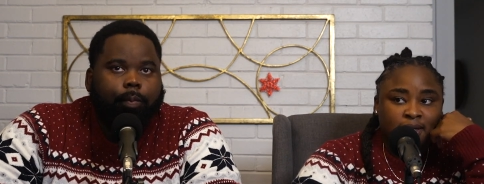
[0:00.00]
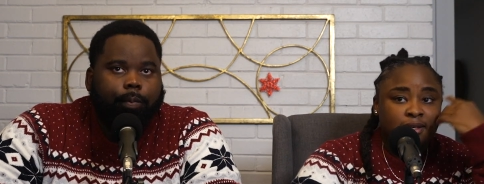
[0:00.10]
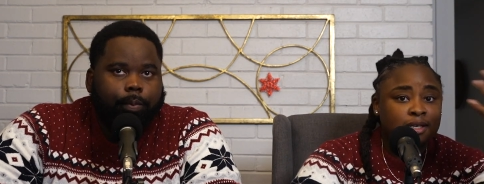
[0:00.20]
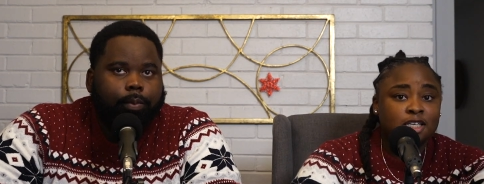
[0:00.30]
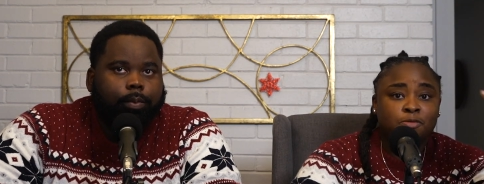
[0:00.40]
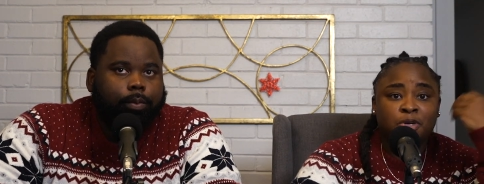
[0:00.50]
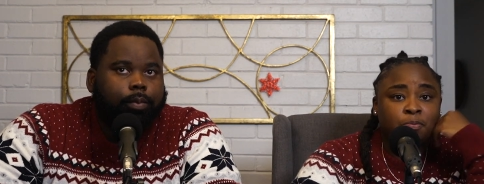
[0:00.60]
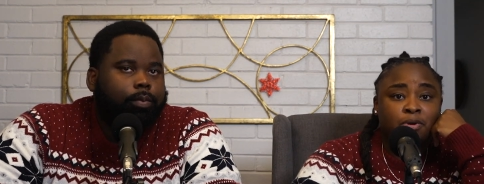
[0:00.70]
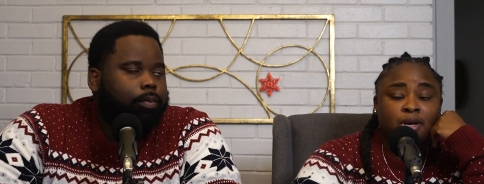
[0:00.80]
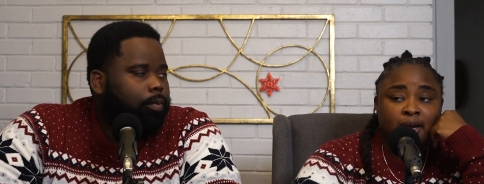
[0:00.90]
Speaker 1: These
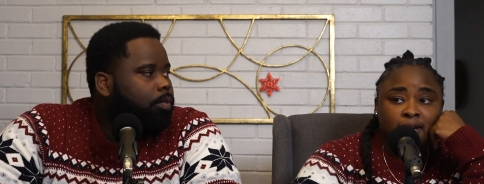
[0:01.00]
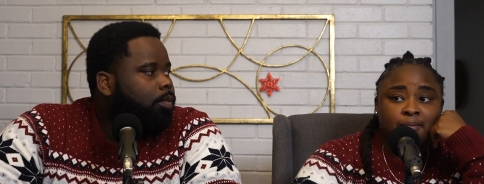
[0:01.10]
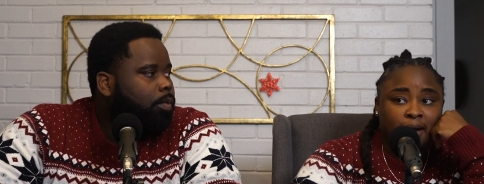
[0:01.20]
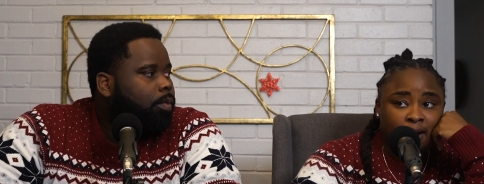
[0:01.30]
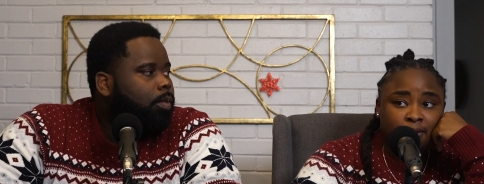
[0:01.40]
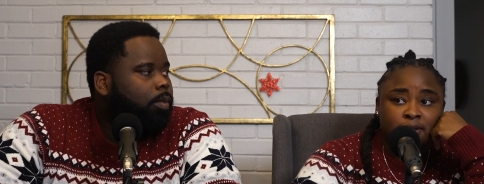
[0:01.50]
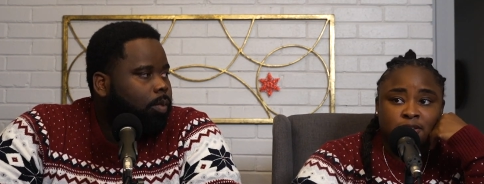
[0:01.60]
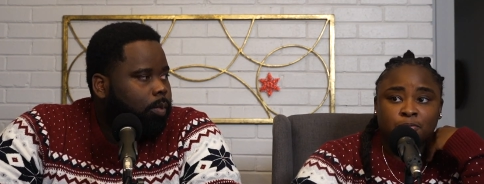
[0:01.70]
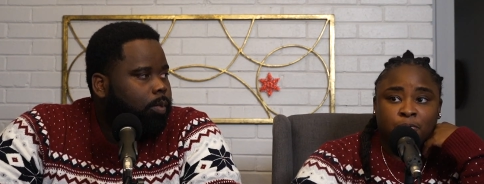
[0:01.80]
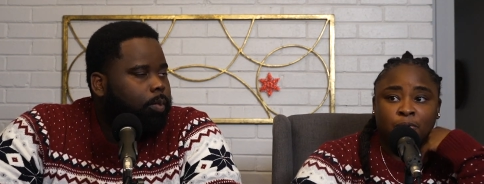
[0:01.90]
people came out and
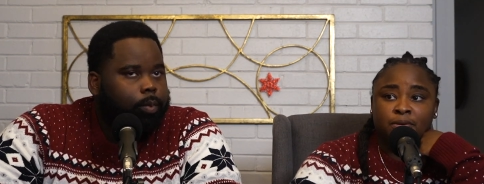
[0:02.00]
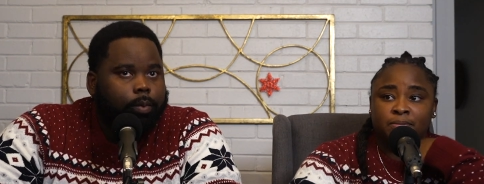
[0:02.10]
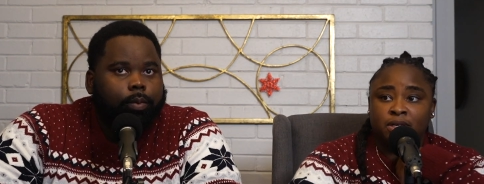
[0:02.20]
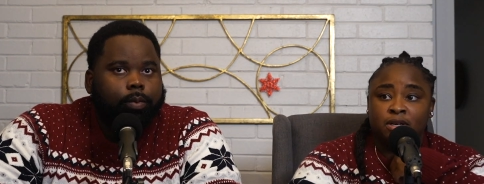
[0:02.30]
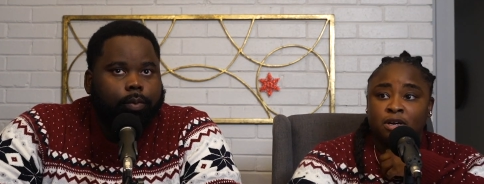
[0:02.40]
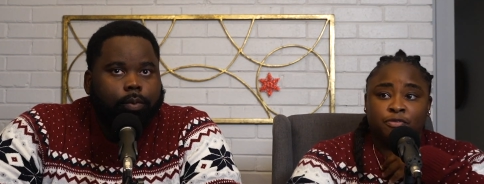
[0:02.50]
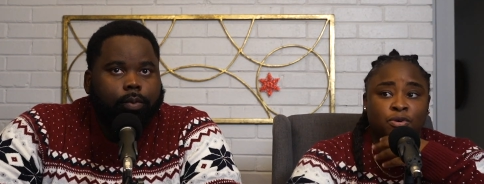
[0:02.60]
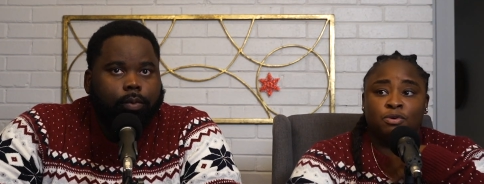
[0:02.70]
supported me for